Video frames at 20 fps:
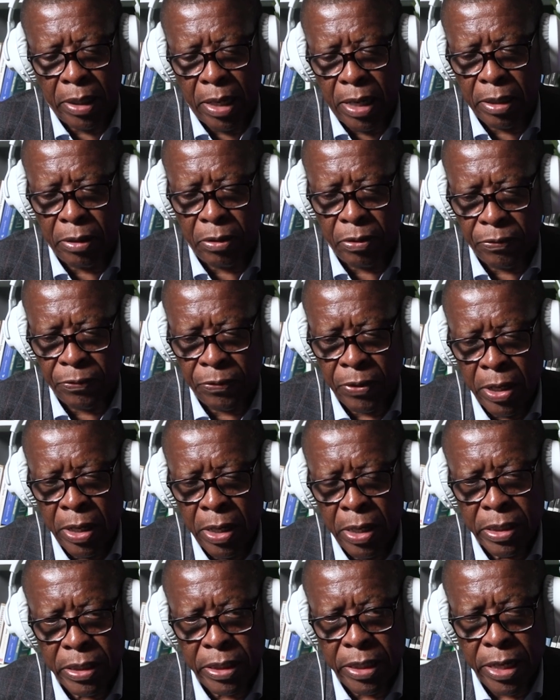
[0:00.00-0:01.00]
kind of
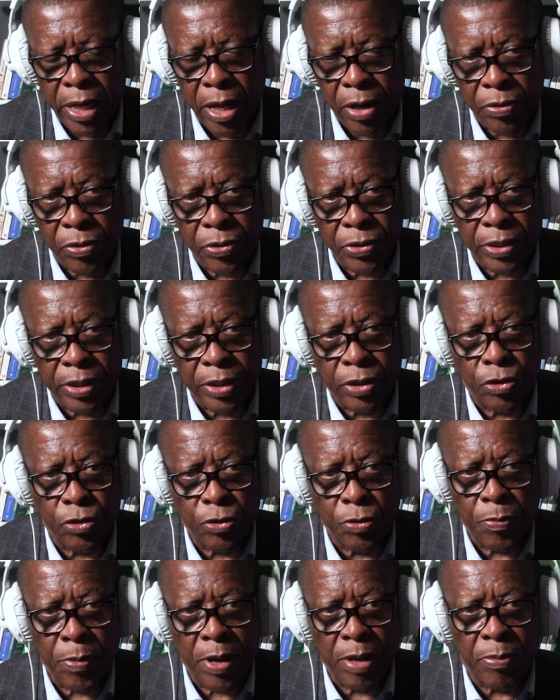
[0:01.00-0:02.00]
scenarios that
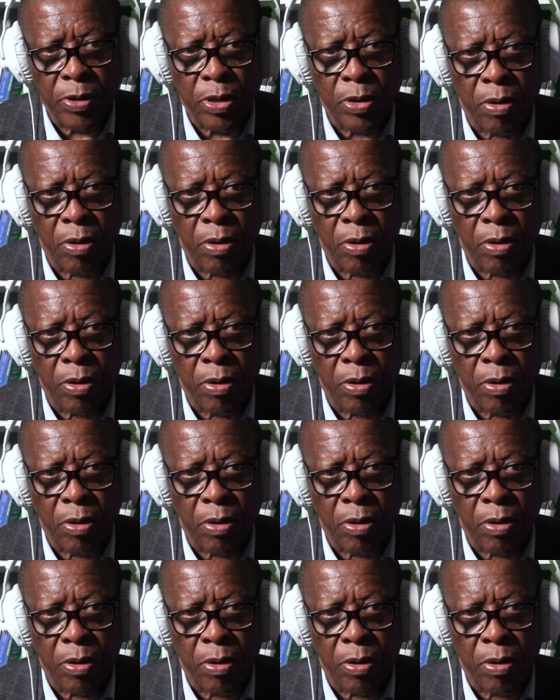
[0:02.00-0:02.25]
you may be